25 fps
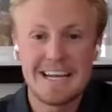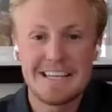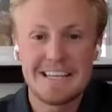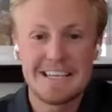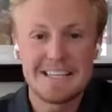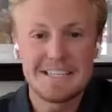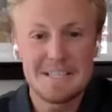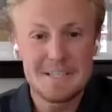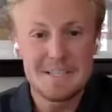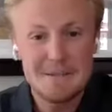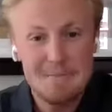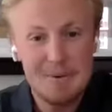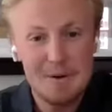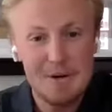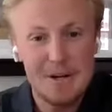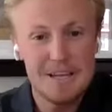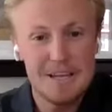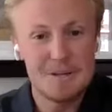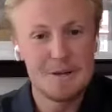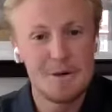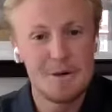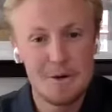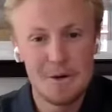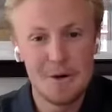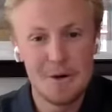this is pretty
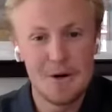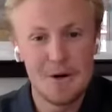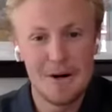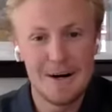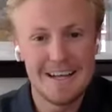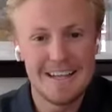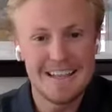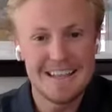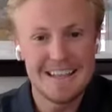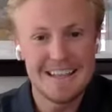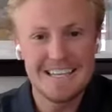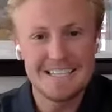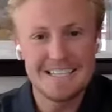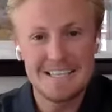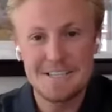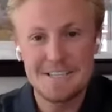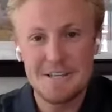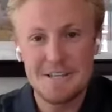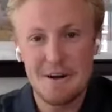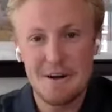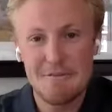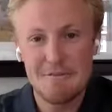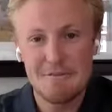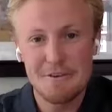cool. This is our